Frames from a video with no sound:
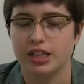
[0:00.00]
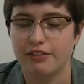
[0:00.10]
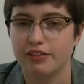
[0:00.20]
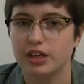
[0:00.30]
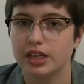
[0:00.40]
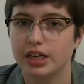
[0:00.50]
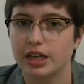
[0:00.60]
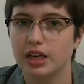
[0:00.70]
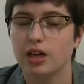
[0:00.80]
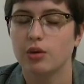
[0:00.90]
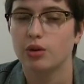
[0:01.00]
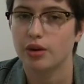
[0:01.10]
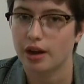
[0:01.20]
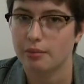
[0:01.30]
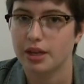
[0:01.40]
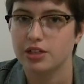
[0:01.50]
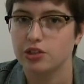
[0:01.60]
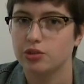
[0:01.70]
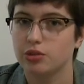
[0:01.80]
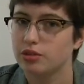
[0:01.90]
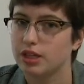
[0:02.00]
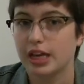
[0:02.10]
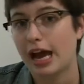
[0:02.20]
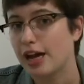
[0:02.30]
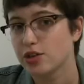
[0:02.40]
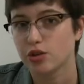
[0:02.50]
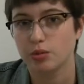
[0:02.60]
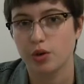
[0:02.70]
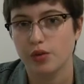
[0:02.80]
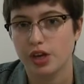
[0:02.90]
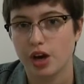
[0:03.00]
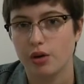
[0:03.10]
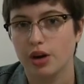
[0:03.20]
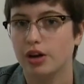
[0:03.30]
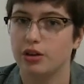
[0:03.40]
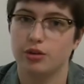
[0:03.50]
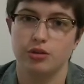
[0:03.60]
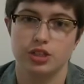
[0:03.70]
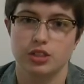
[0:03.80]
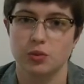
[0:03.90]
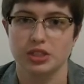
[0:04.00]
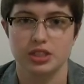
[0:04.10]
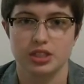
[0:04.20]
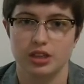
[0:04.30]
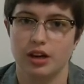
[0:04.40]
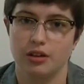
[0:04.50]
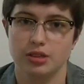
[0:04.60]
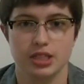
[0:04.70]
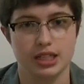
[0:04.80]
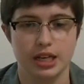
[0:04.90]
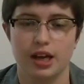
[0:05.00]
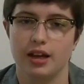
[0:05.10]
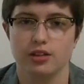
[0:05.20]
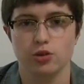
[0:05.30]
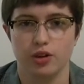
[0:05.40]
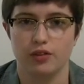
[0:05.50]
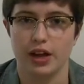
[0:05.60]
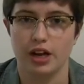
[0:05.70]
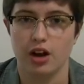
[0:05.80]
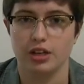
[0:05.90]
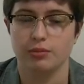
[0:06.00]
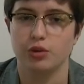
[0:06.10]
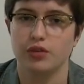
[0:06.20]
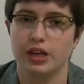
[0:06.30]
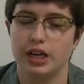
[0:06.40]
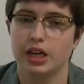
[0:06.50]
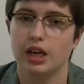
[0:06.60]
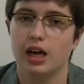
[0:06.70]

Definitely would recommend to the casual moviegoer who just wants, to see a sort of lighthearted movie.